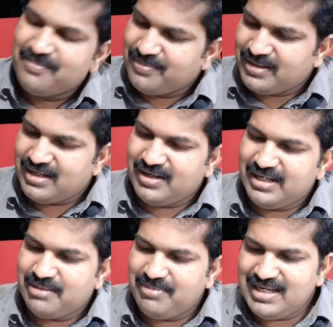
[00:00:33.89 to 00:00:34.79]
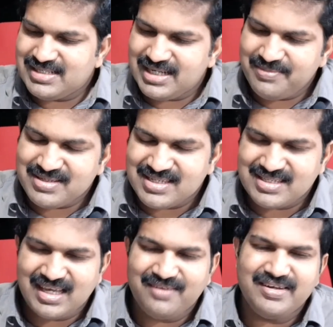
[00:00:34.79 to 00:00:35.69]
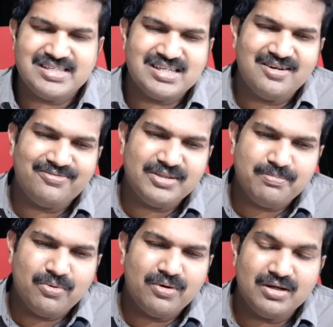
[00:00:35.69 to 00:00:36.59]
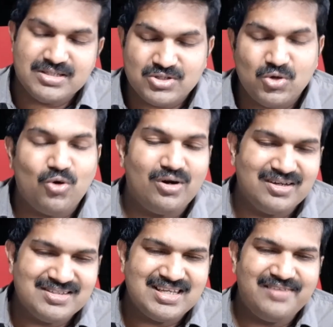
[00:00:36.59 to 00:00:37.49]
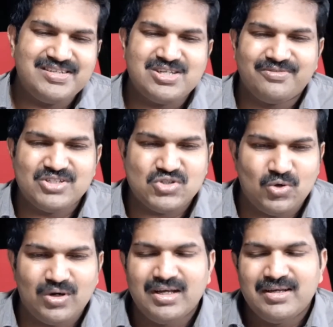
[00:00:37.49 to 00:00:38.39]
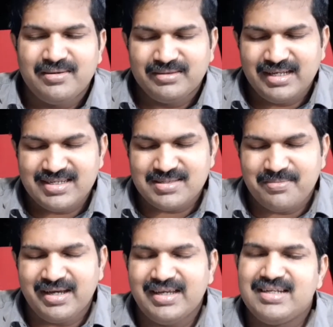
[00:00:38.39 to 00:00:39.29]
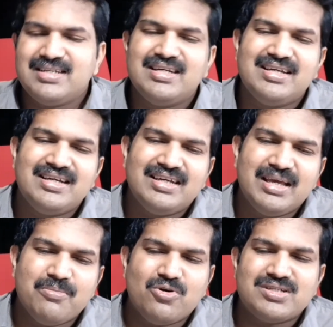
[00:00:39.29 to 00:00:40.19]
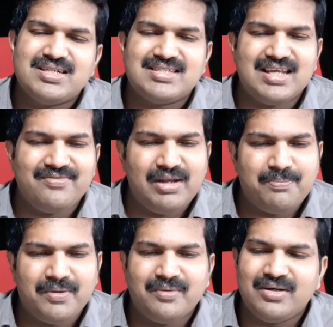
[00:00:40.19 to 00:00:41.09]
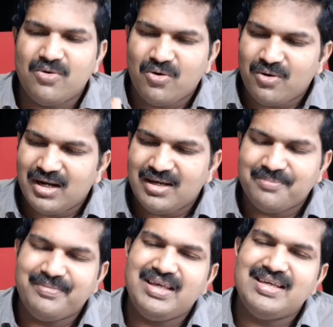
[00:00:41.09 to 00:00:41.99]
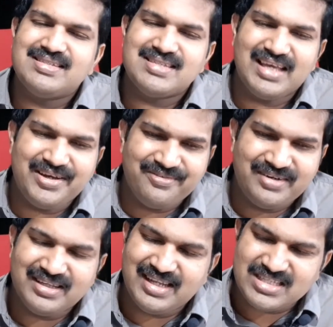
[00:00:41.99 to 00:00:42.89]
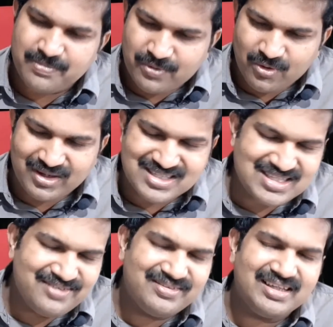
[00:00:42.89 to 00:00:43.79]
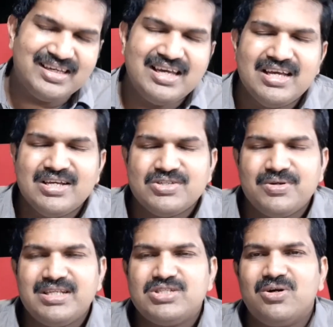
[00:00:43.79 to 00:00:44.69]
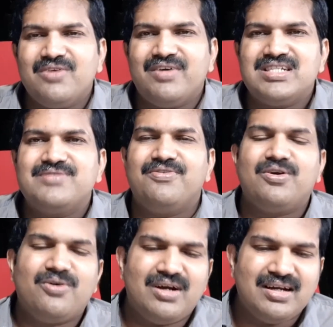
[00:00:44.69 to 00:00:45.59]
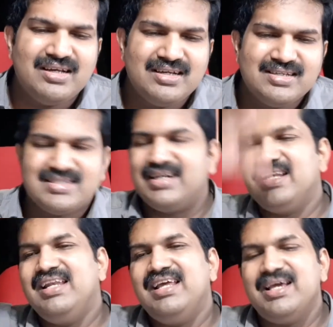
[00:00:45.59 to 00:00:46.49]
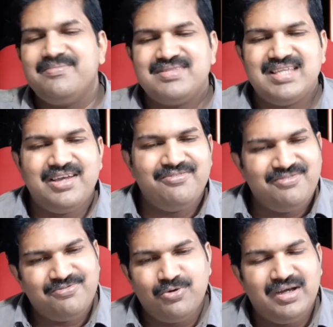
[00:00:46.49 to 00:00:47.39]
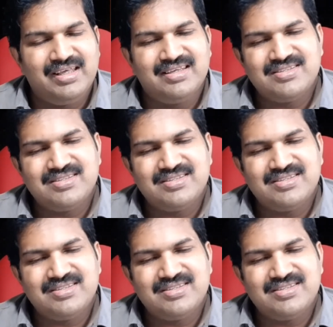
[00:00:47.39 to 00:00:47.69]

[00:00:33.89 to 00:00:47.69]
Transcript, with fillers: But in the meantime, it's a salvation of the uh, soul, salvation of the soul, that is the mind, emotions, and willpower, all are being saved. That is a progressive thing. So, it is not a once for all, suddenly I am saved fully.